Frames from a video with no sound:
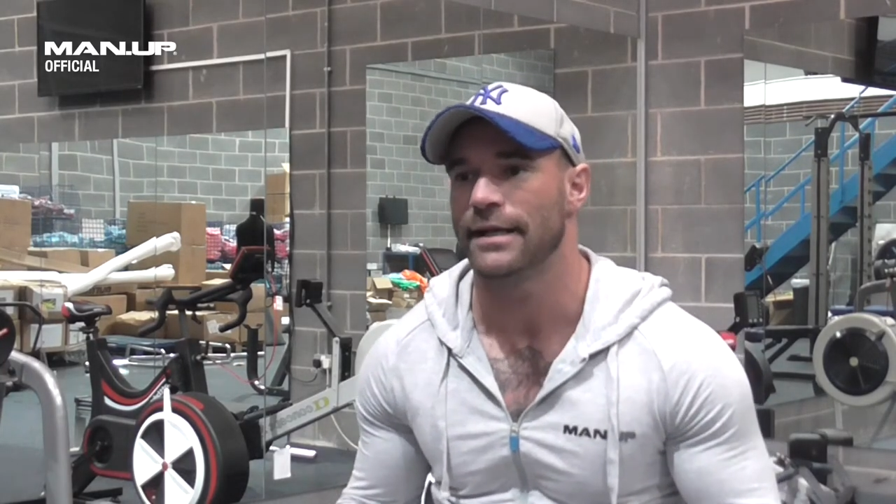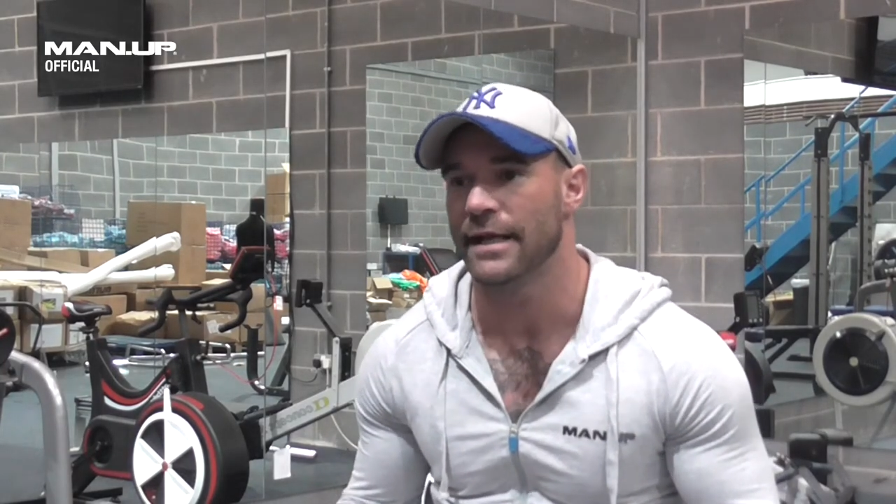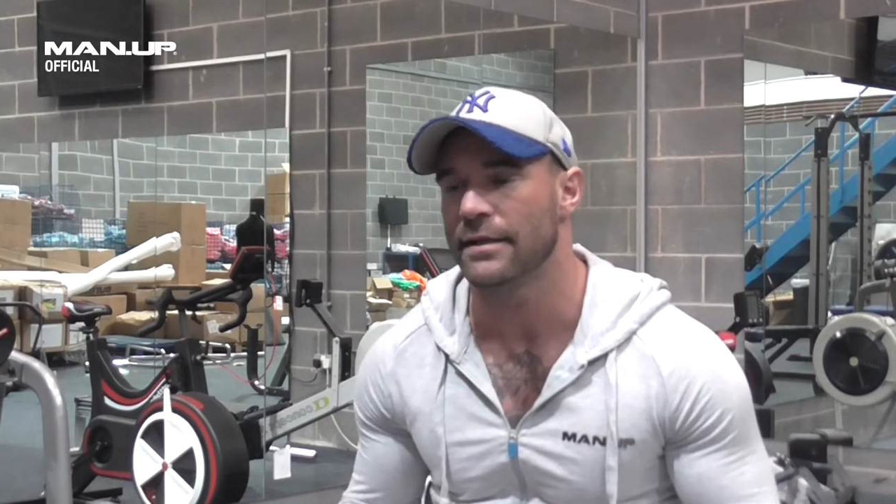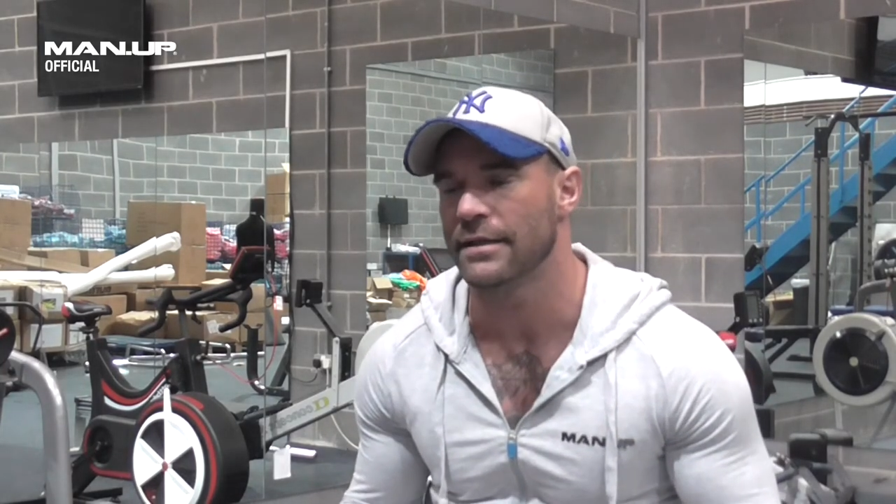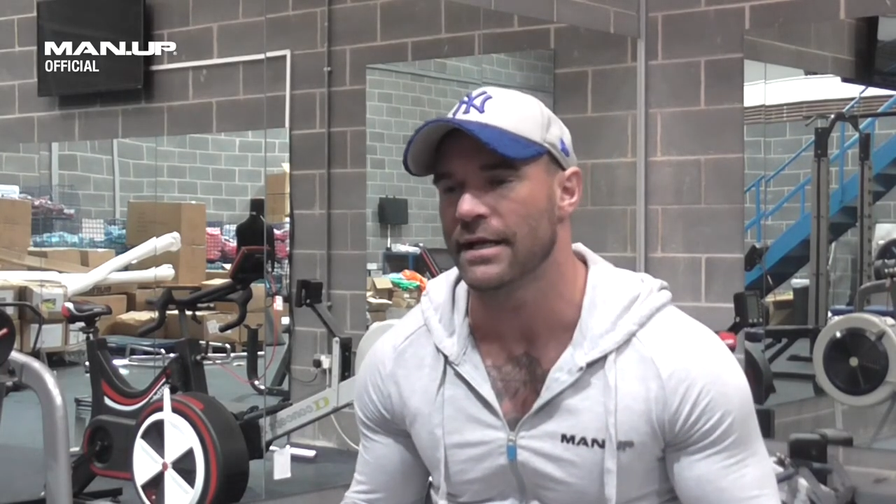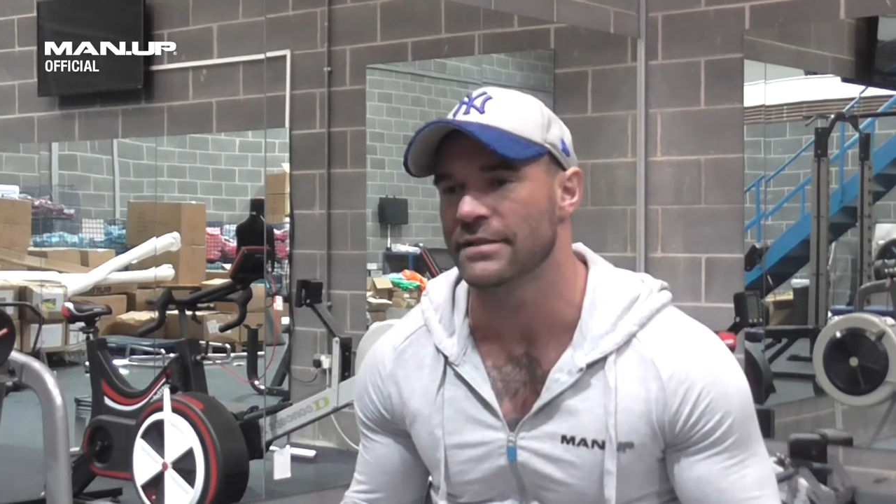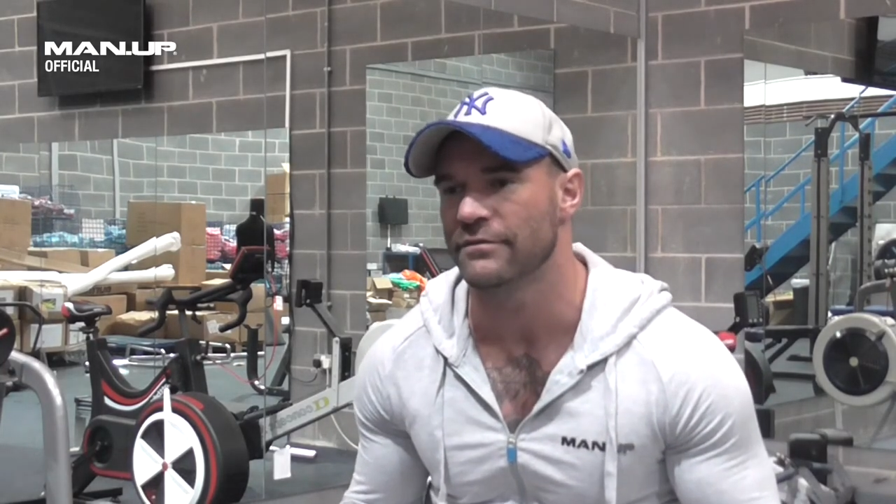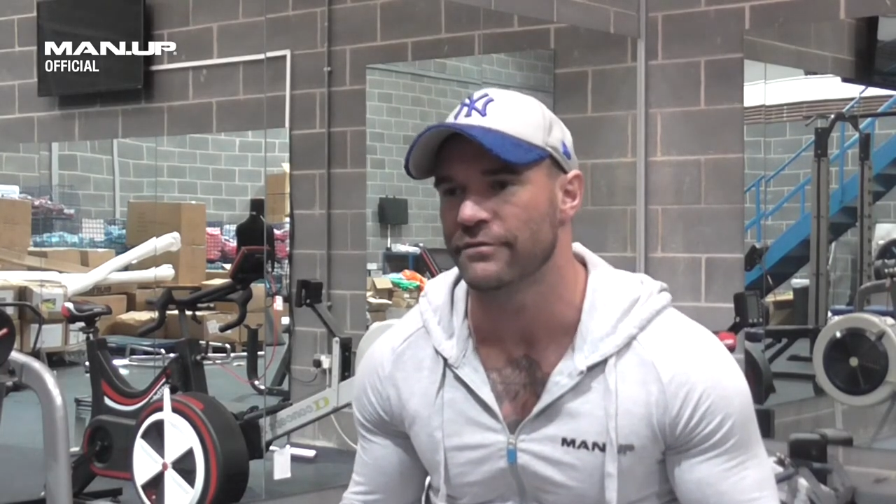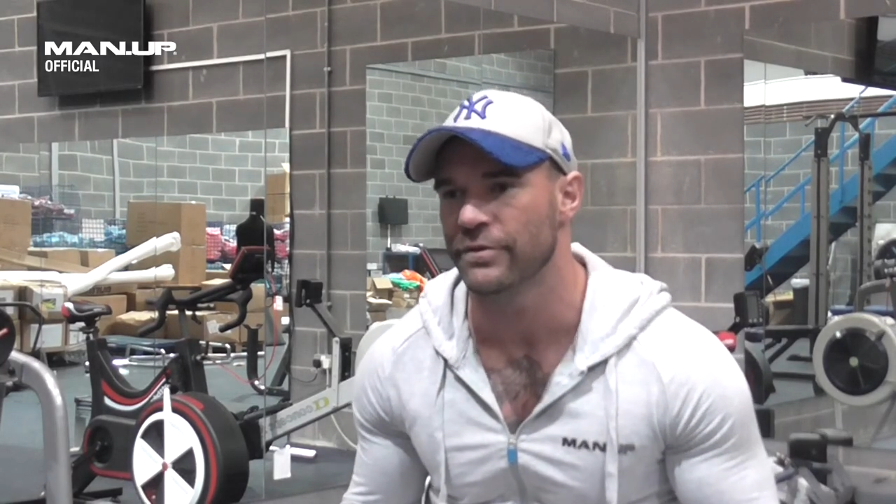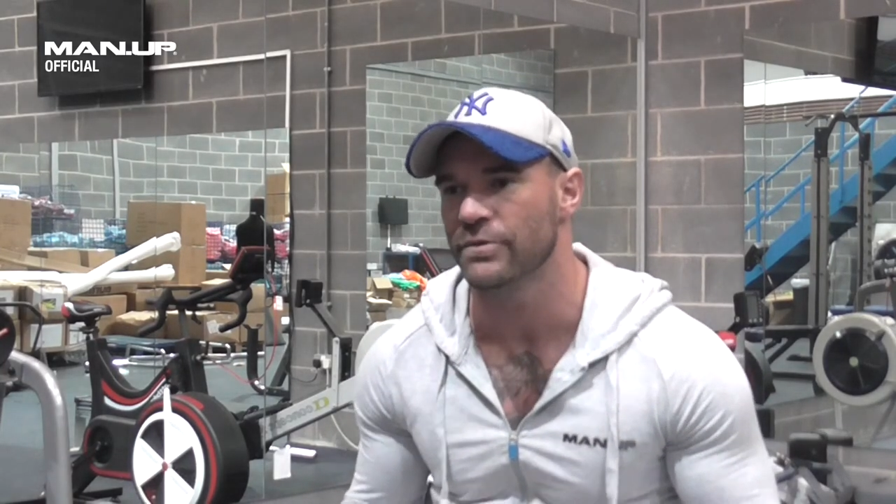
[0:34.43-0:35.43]

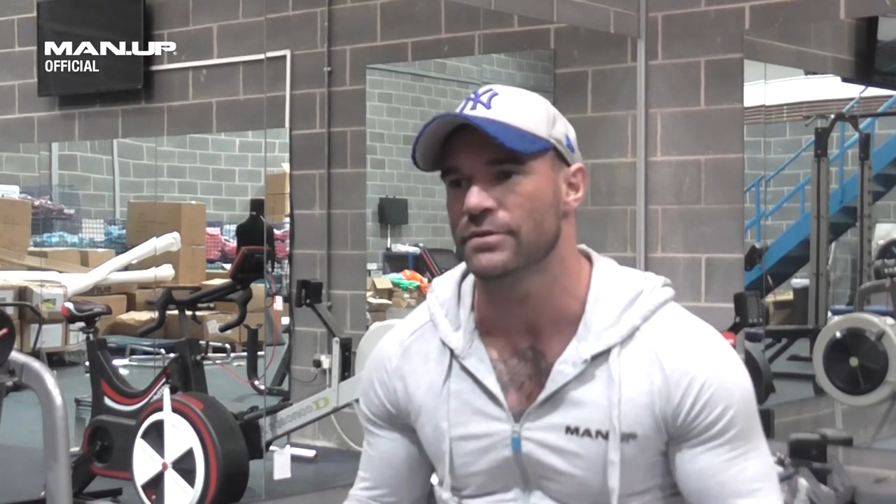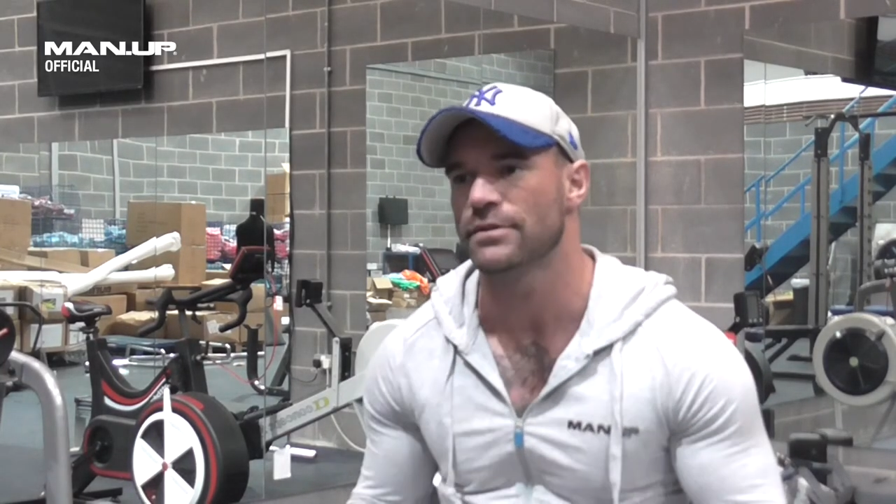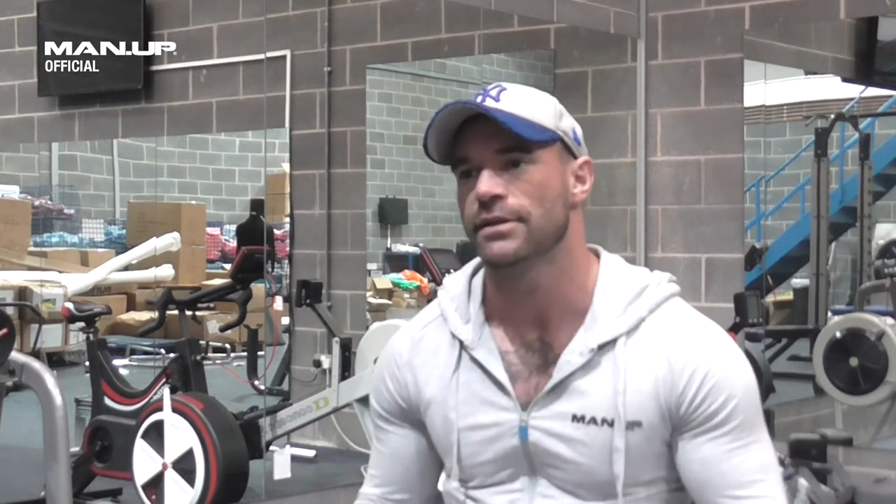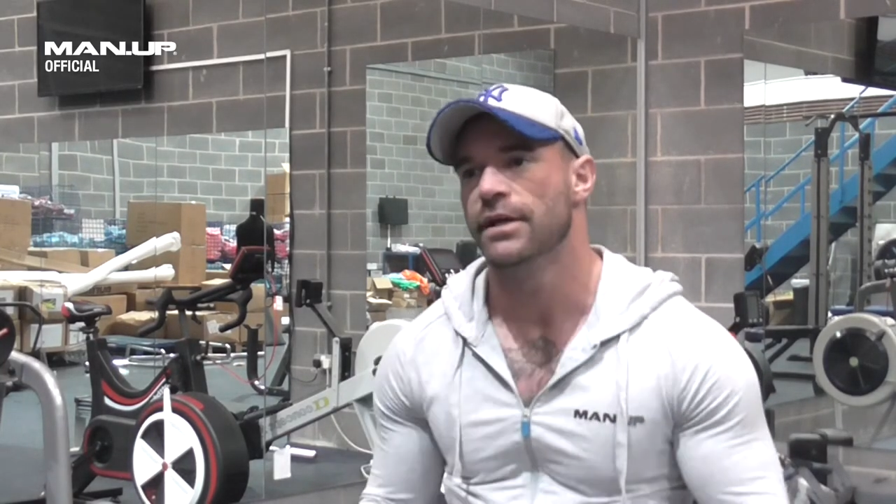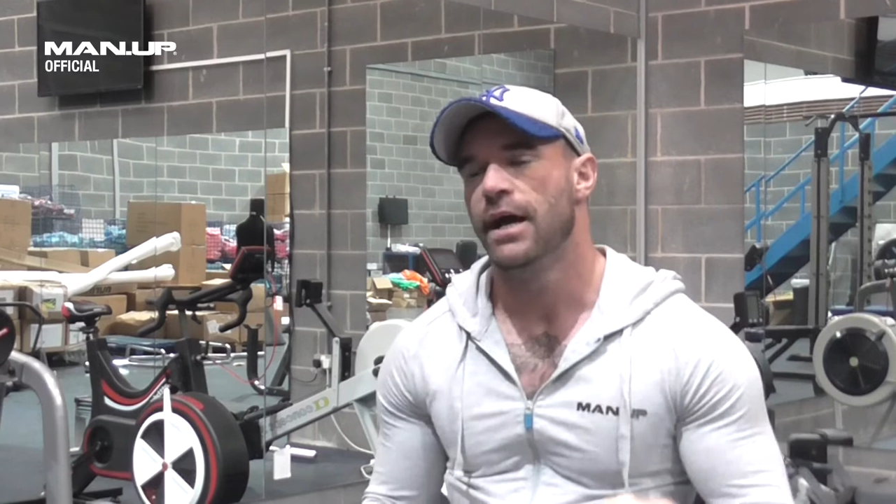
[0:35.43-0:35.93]
alkalizing foods.